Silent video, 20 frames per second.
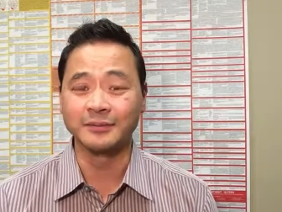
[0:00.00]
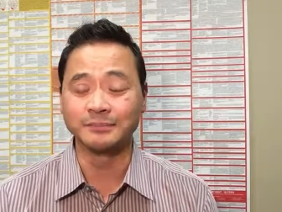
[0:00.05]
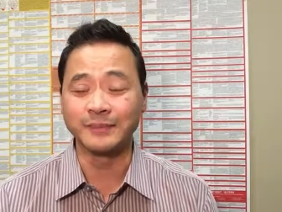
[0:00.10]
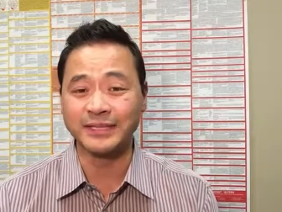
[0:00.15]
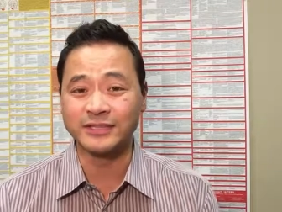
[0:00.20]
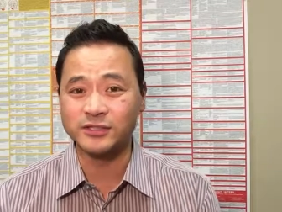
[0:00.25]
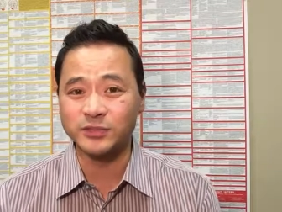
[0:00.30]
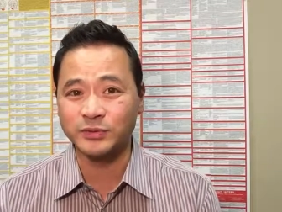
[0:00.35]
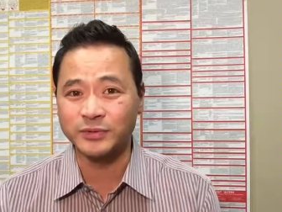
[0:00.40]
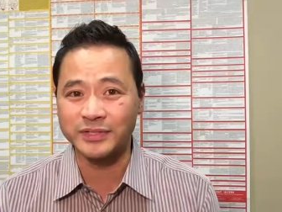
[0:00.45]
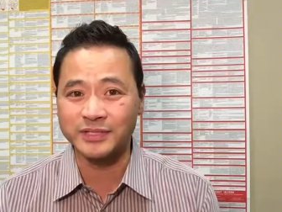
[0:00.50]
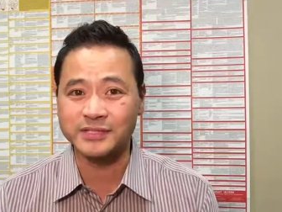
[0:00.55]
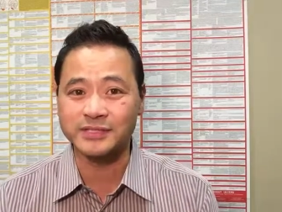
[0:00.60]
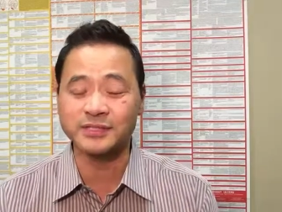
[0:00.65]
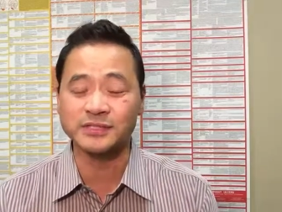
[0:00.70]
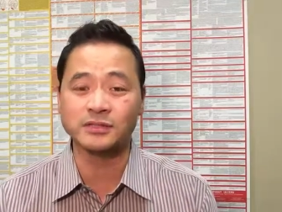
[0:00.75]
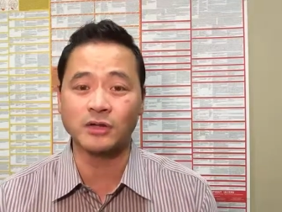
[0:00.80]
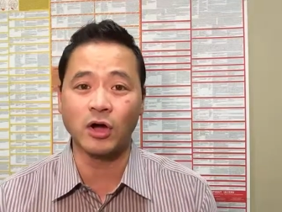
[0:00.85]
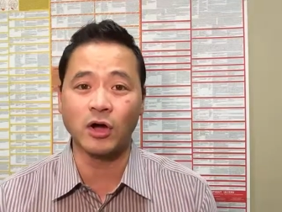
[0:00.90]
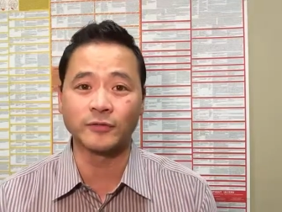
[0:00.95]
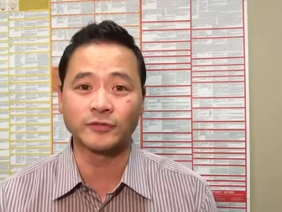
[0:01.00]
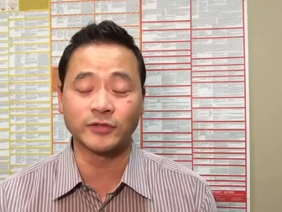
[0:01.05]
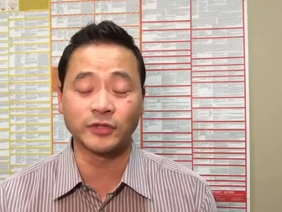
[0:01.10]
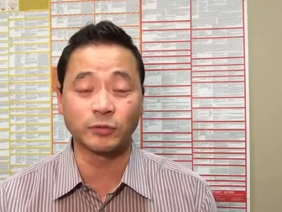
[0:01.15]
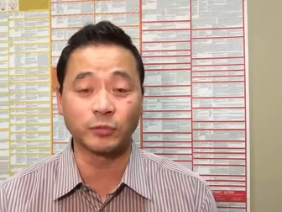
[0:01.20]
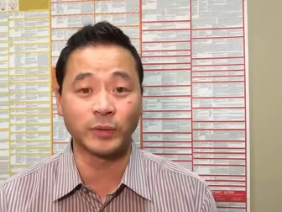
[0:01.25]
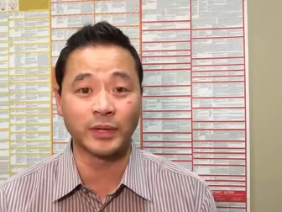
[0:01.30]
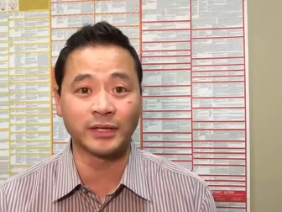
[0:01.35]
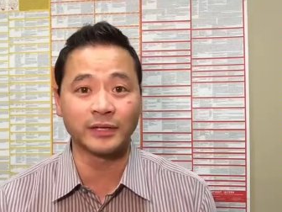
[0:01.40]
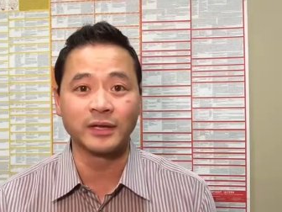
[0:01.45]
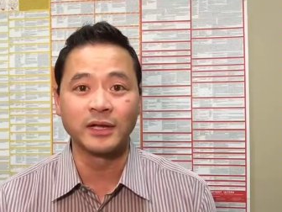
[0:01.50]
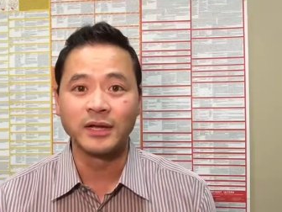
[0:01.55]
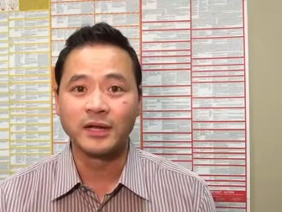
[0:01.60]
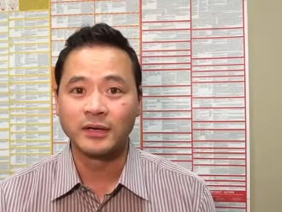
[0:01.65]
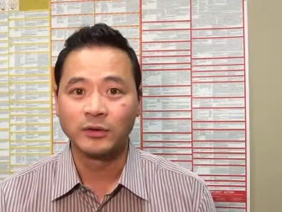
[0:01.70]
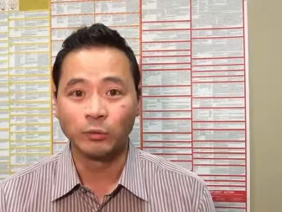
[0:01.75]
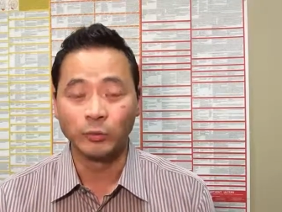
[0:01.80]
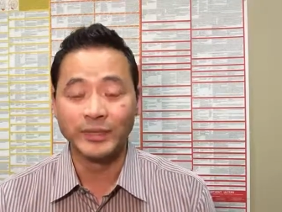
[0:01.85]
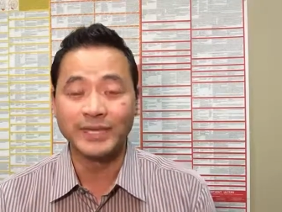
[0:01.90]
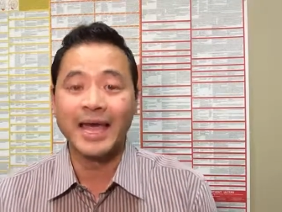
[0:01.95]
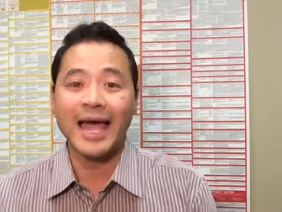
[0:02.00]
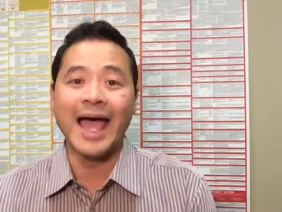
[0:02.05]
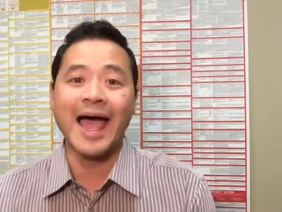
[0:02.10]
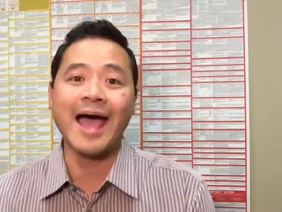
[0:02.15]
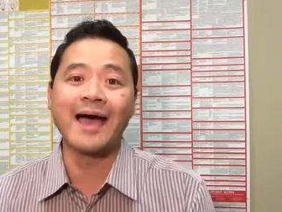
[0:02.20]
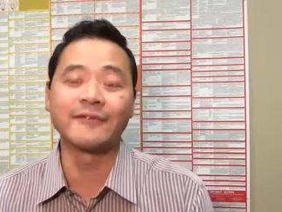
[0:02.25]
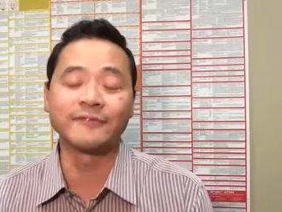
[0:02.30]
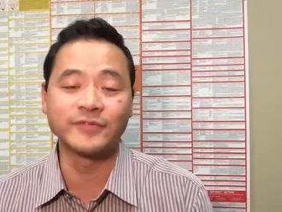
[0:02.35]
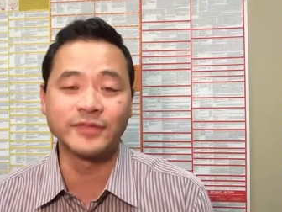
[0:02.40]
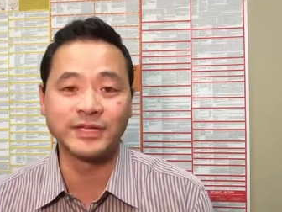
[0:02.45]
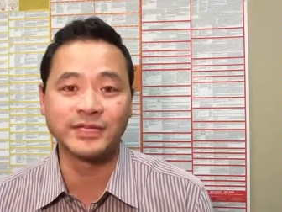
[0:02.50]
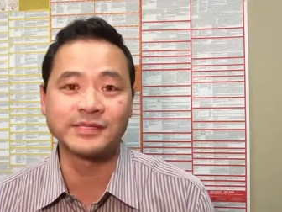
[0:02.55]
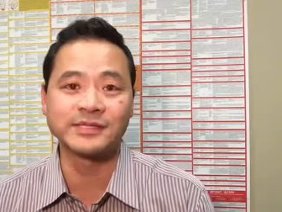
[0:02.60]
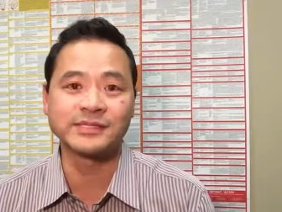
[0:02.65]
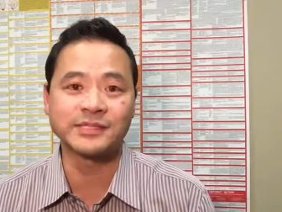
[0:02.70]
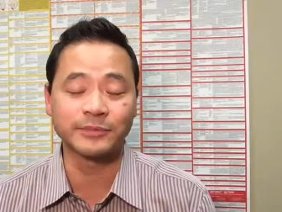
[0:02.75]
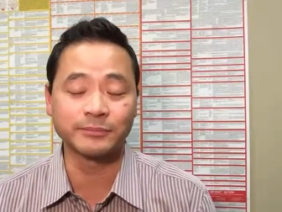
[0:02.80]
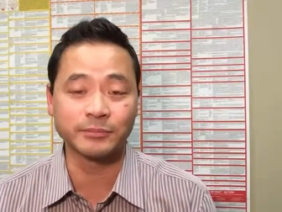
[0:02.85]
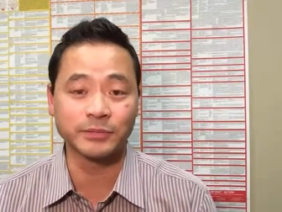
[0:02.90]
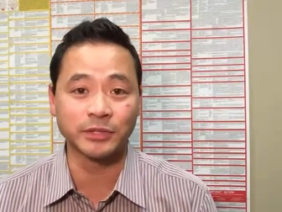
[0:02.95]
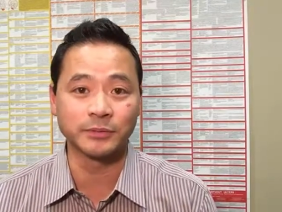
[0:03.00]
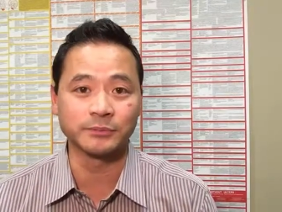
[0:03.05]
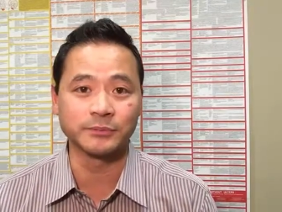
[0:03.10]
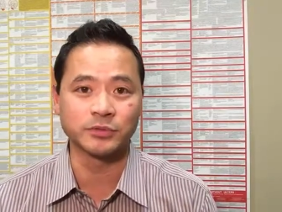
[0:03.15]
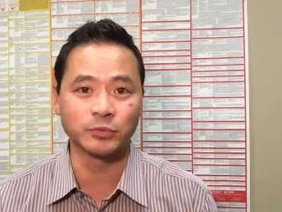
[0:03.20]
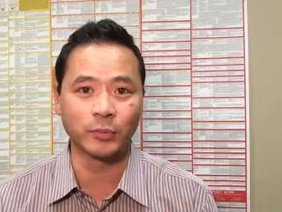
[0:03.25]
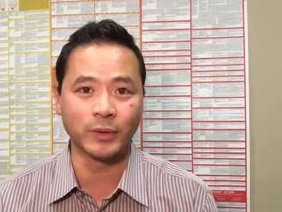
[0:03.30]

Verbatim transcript: And so this is often when we have these symptoms,